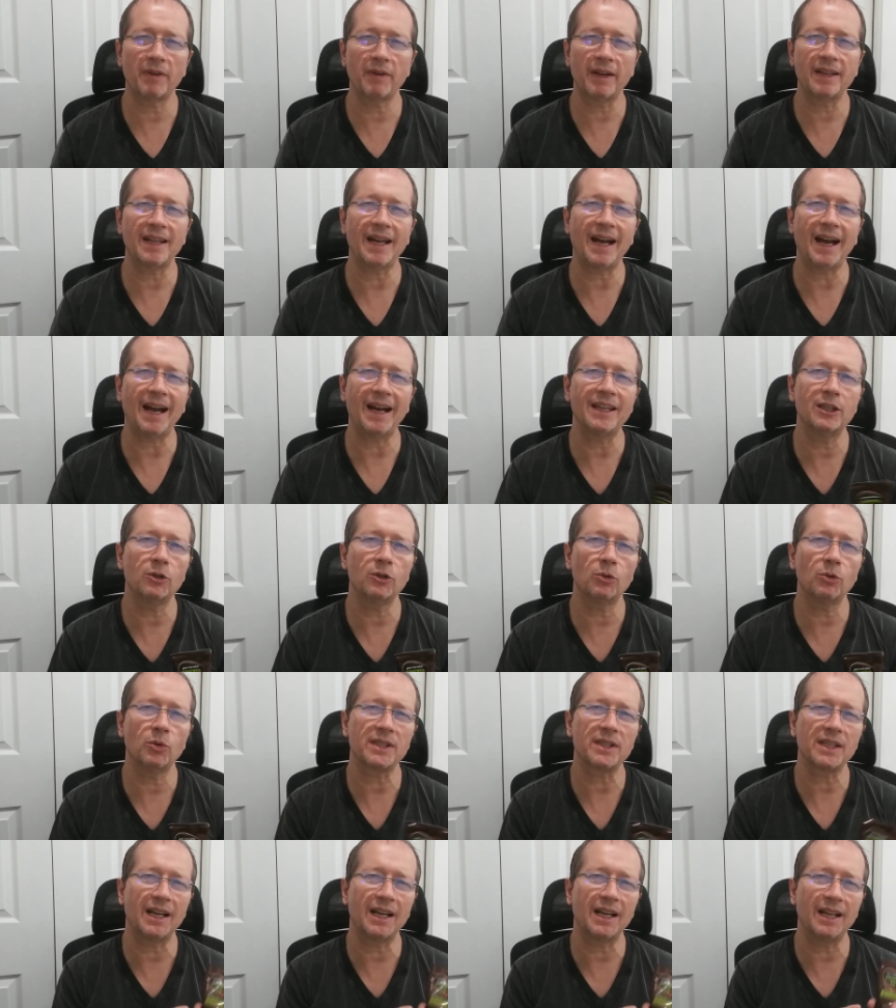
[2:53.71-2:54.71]
When I
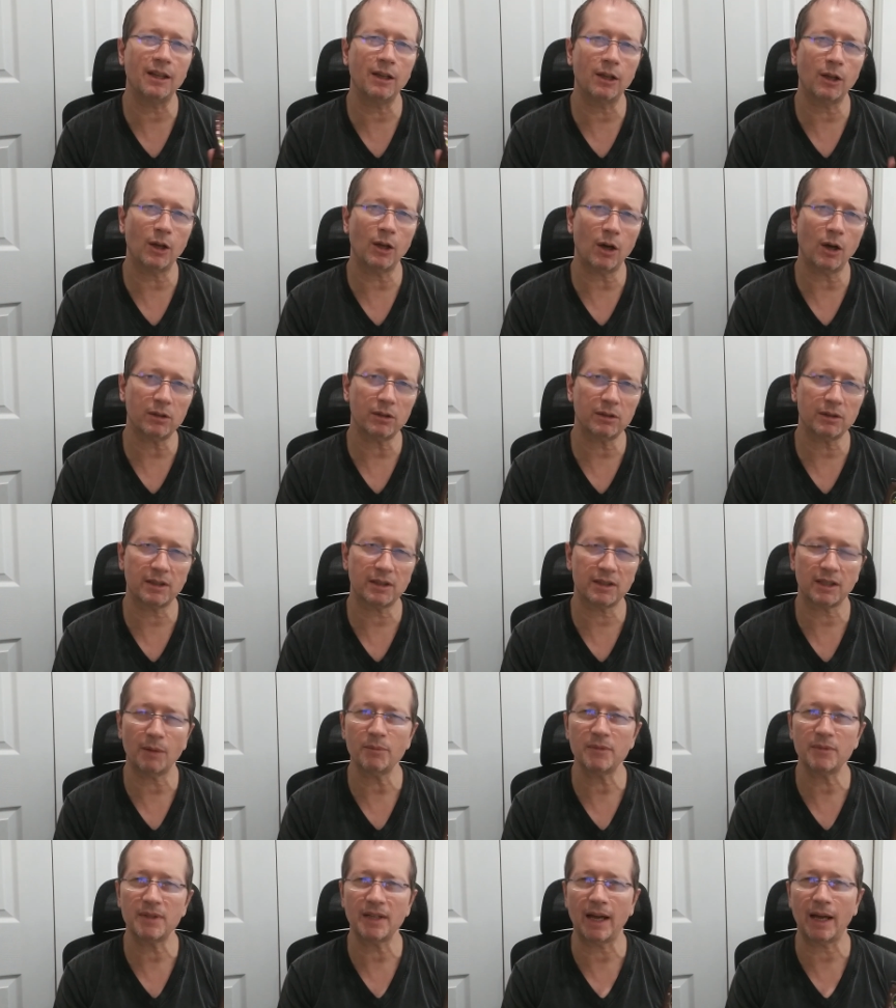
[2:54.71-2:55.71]
use a lot,
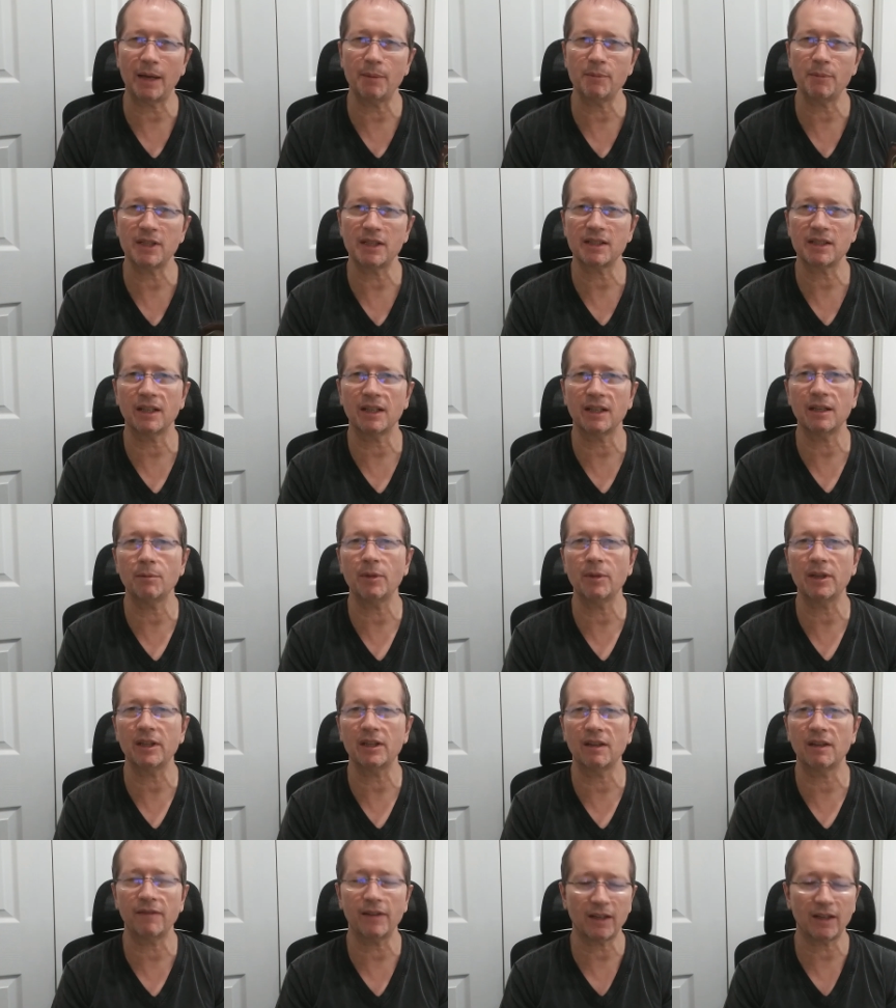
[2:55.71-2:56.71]
sometimes it's a little
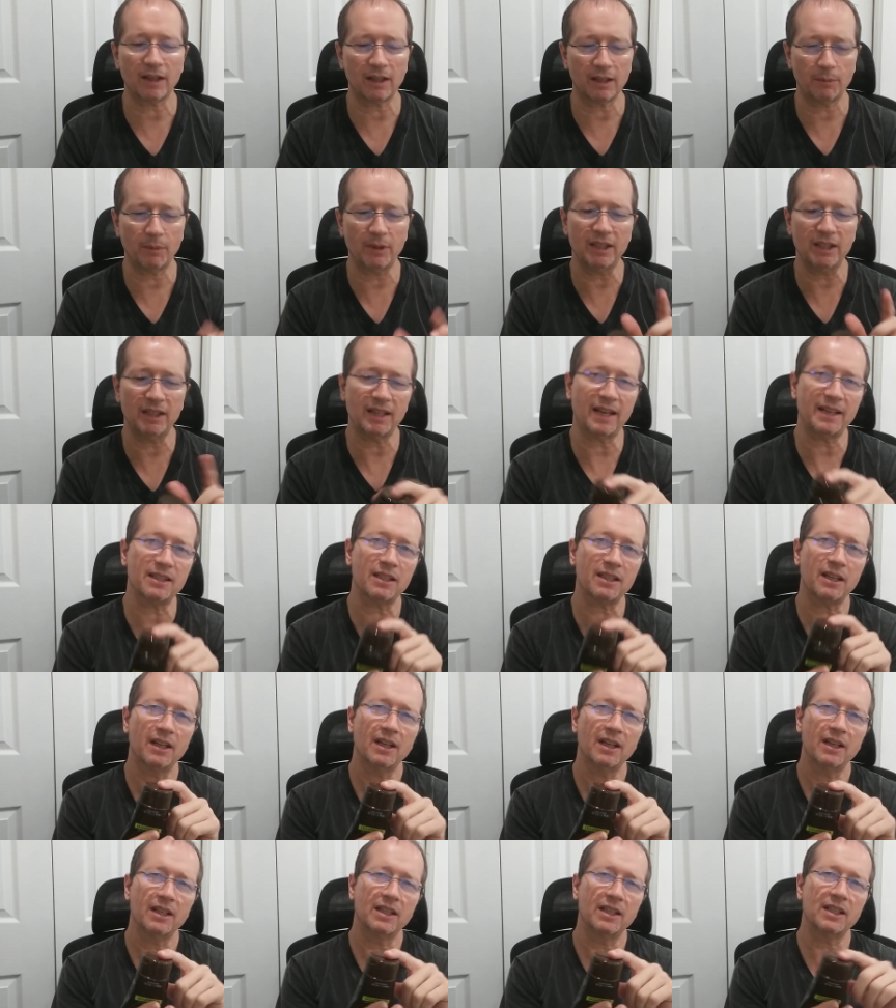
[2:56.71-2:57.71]
bit difficult. I mean, it has
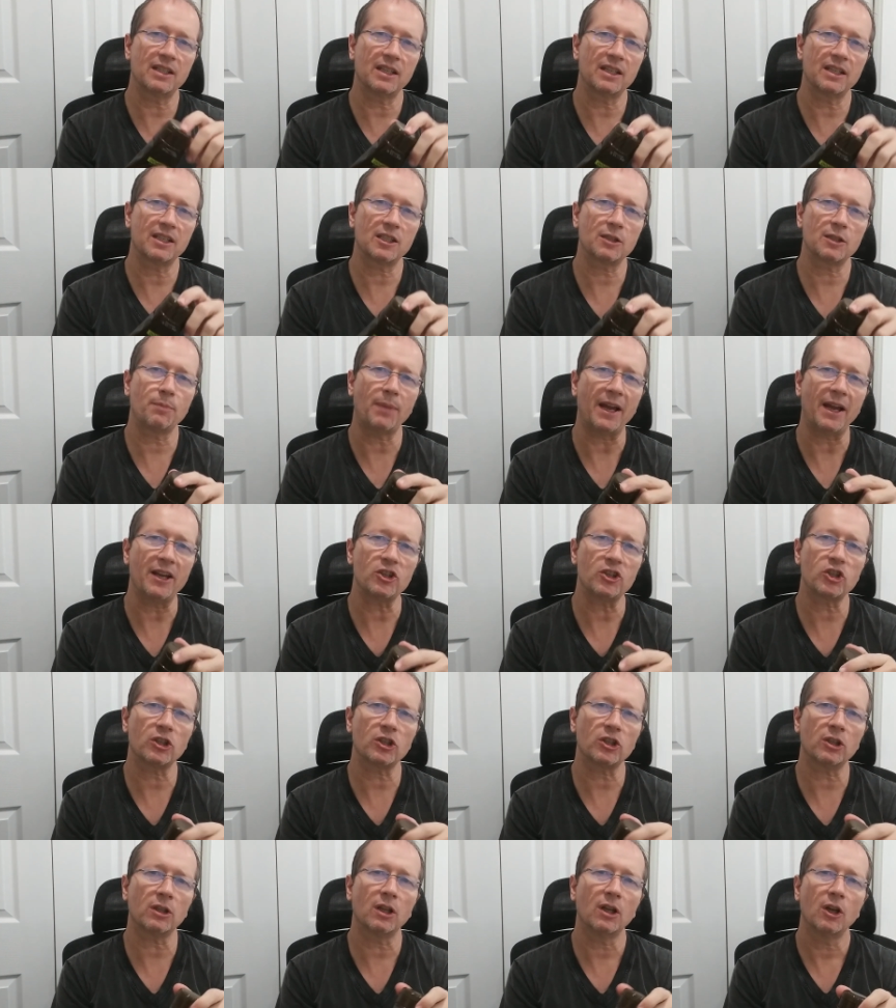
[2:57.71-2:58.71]
this
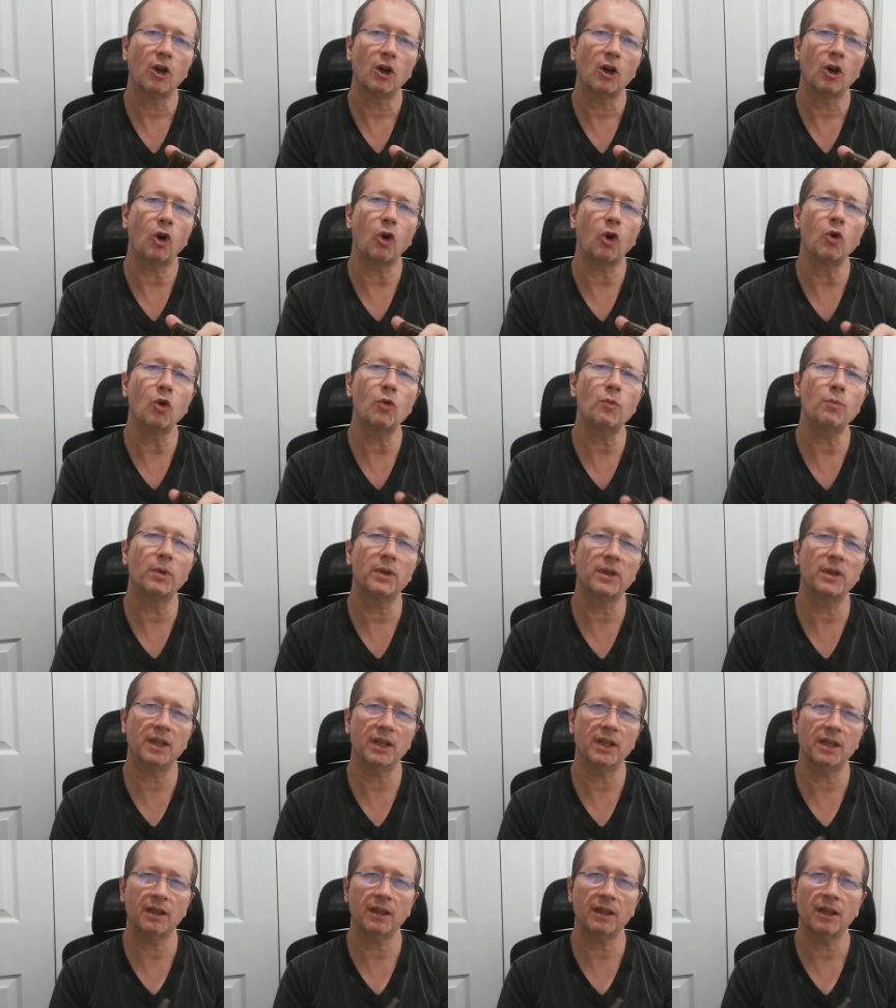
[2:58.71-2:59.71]
special
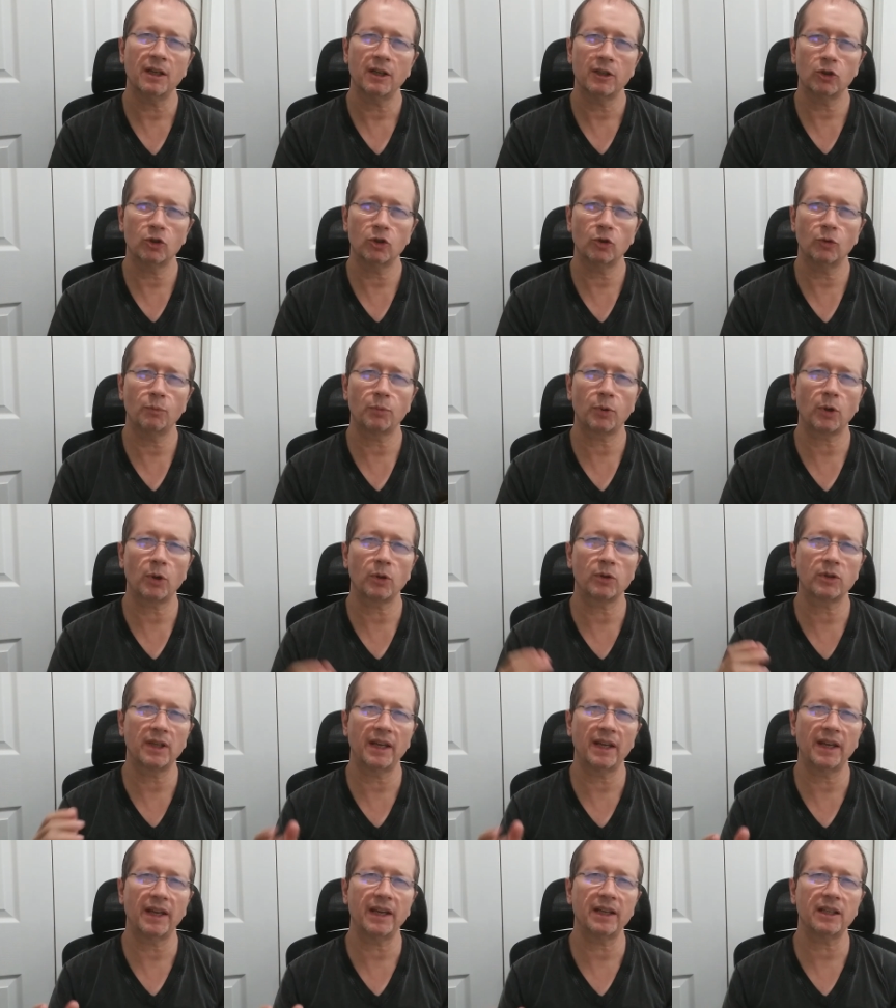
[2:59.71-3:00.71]
opening to
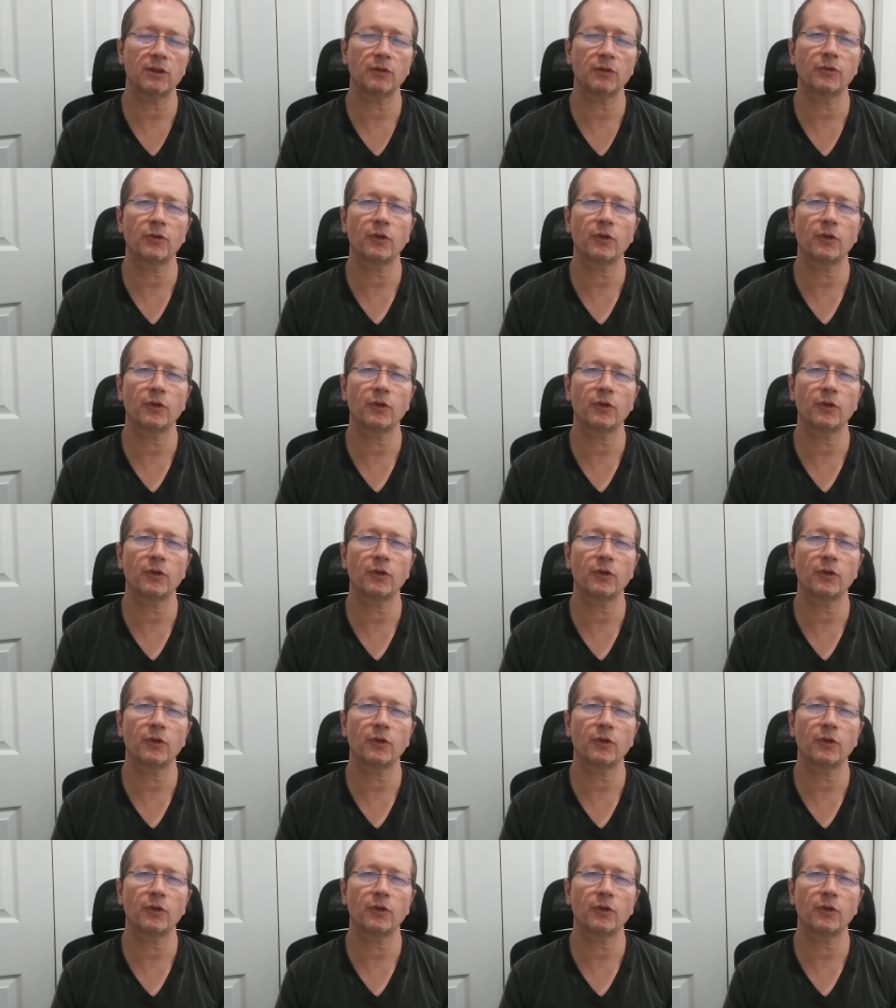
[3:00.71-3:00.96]
protect